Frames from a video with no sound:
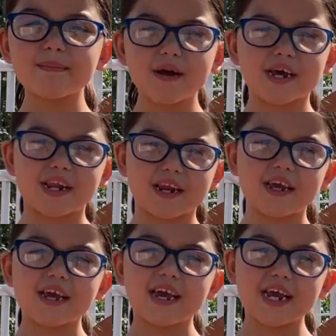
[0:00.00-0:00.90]
button
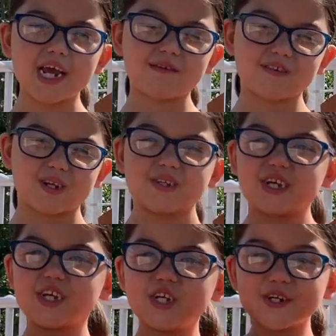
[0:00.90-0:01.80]
and give us
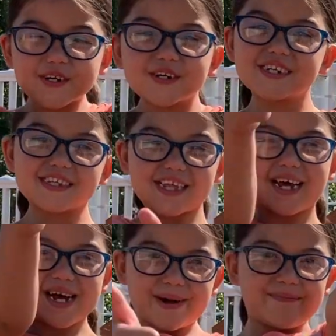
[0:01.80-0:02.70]
a huge
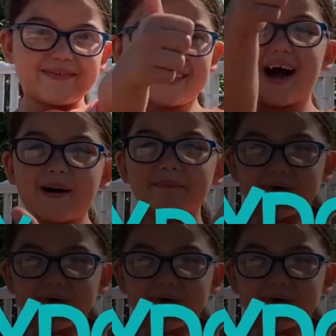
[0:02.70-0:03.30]
thumbs up.